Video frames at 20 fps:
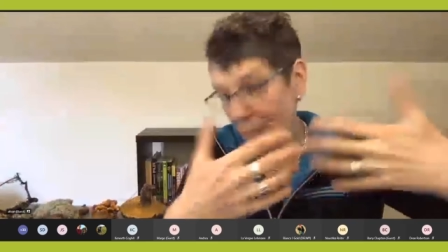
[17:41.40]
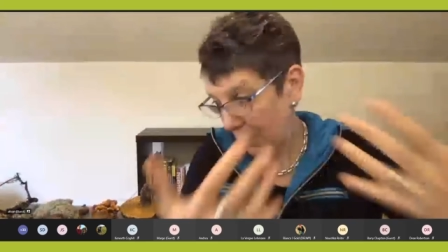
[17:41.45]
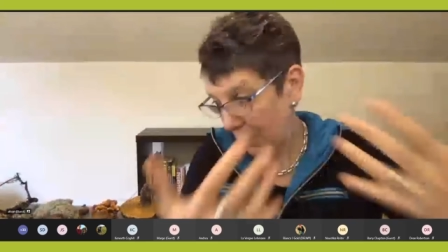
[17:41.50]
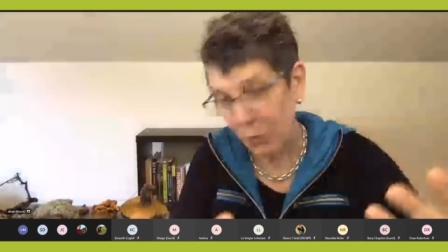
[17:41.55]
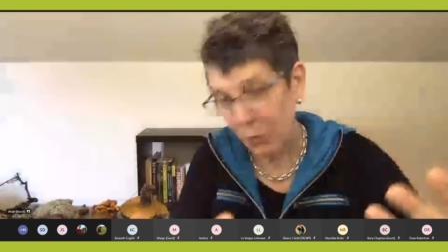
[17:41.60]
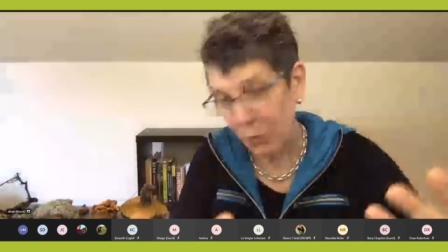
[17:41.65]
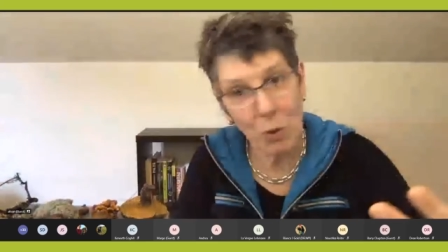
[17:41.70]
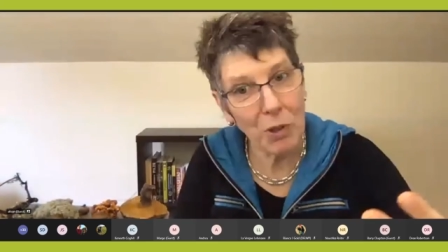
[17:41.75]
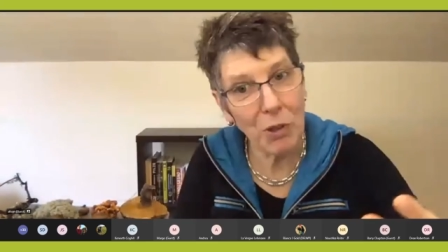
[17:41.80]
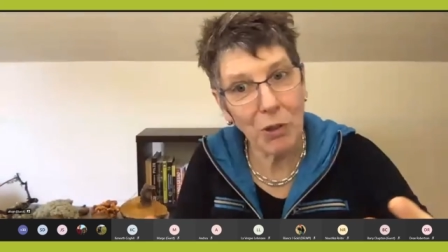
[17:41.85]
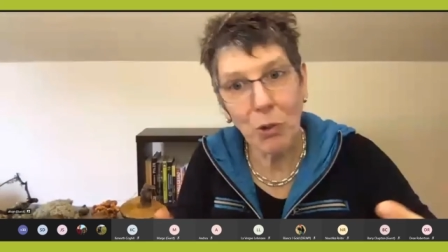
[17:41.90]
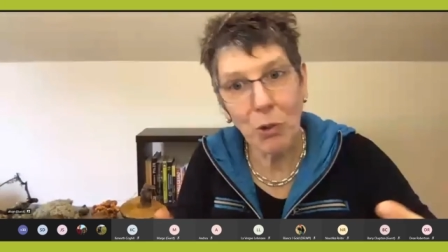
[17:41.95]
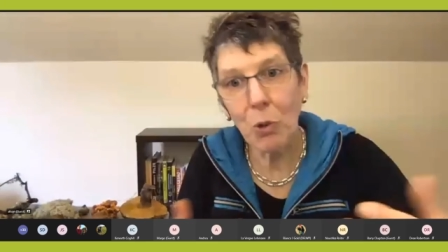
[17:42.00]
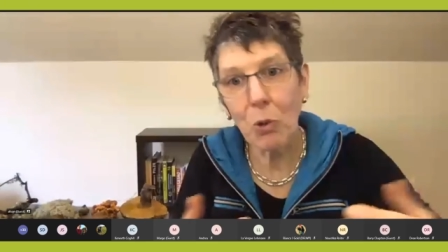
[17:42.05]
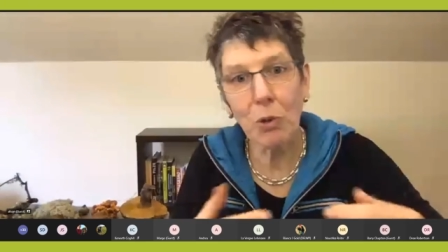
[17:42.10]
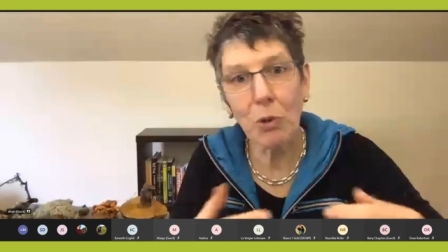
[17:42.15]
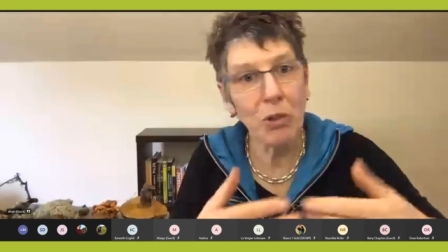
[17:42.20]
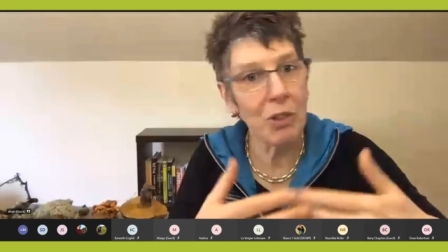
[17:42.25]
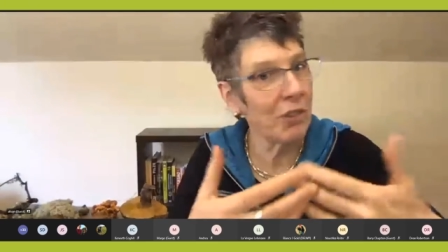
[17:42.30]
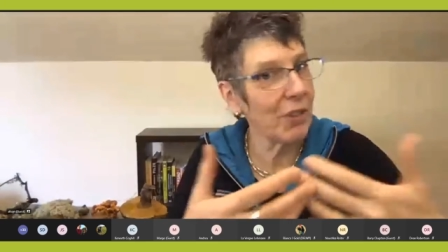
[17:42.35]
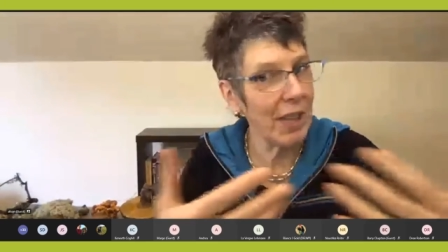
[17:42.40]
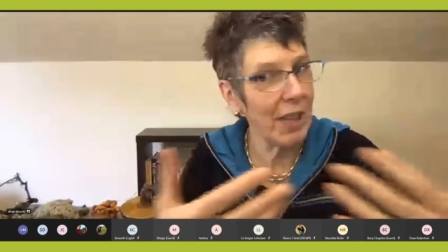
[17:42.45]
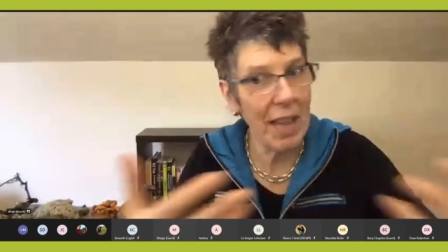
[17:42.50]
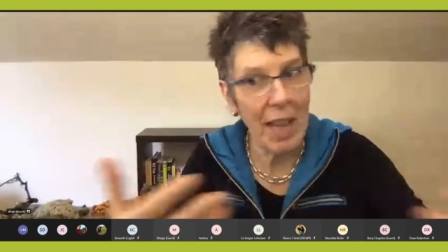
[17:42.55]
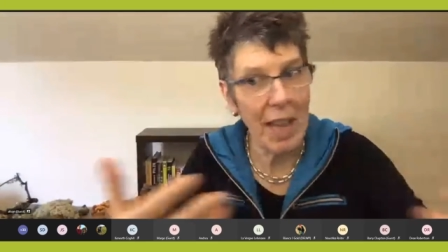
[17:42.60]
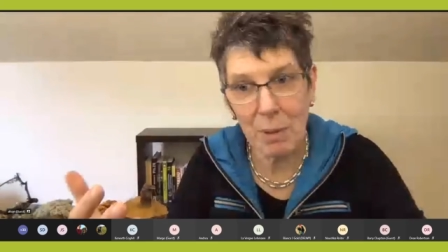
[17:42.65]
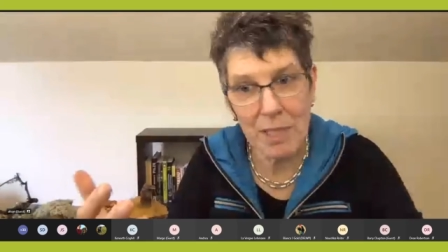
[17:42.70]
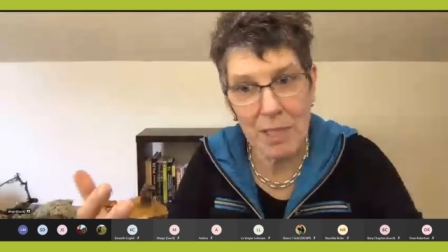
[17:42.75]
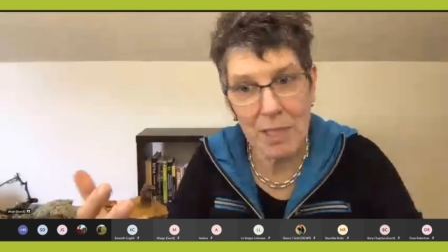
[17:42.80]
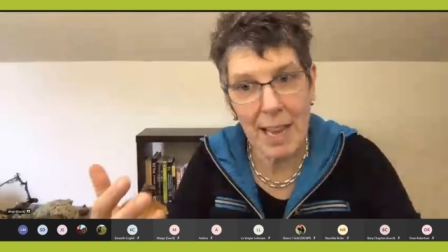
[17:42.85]
their food sources, their
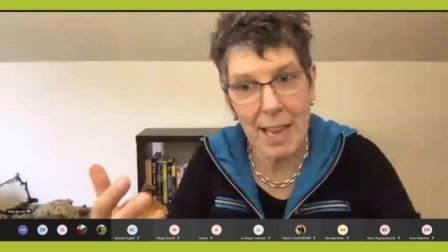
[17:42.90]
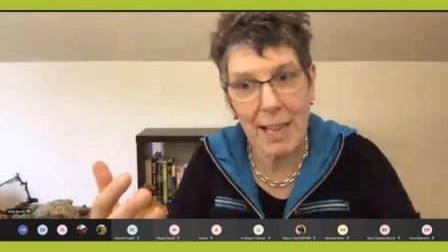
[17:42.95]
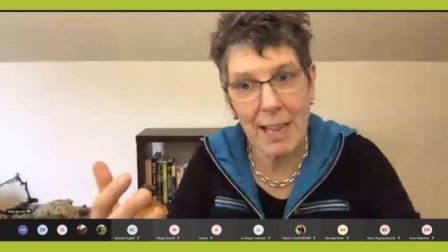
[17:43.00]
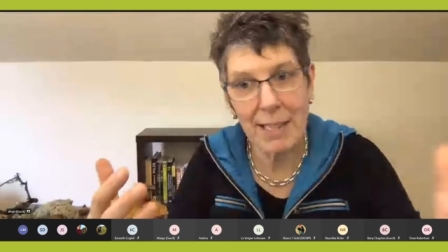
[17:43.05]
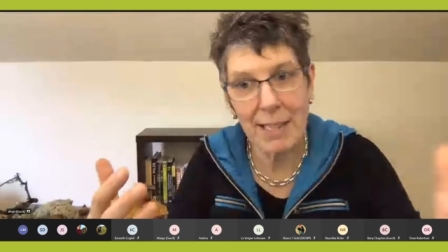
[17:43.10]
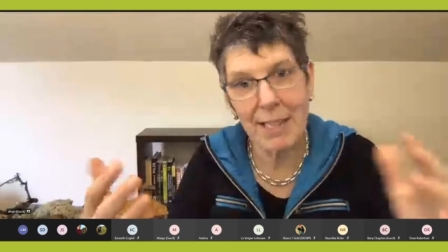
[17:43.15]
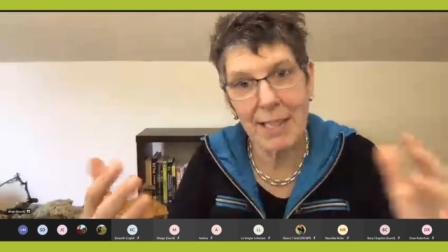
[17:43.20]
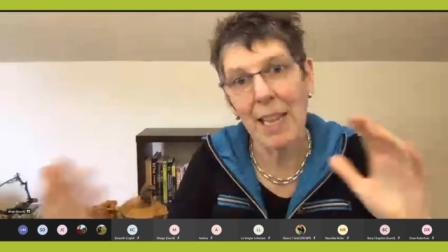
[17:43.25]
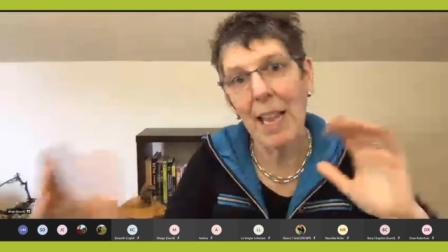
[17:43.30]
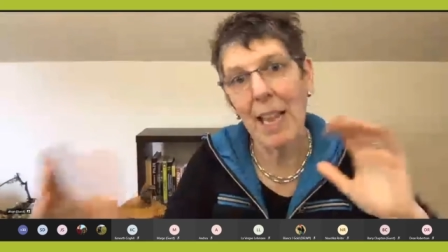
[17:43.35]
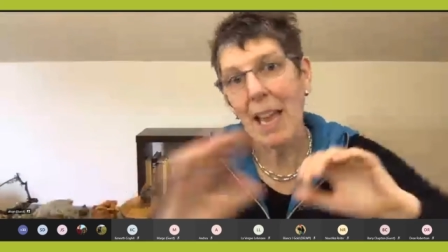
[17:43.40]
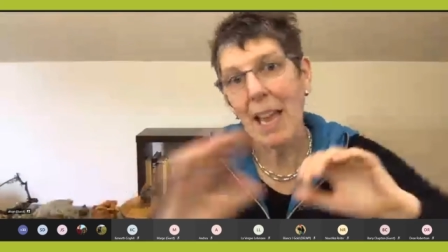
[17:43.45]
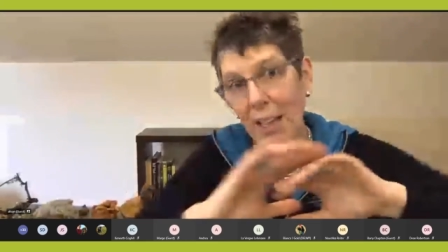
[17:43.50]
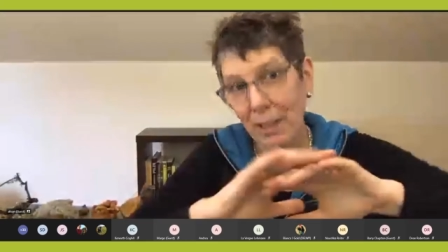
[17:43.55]
habitats,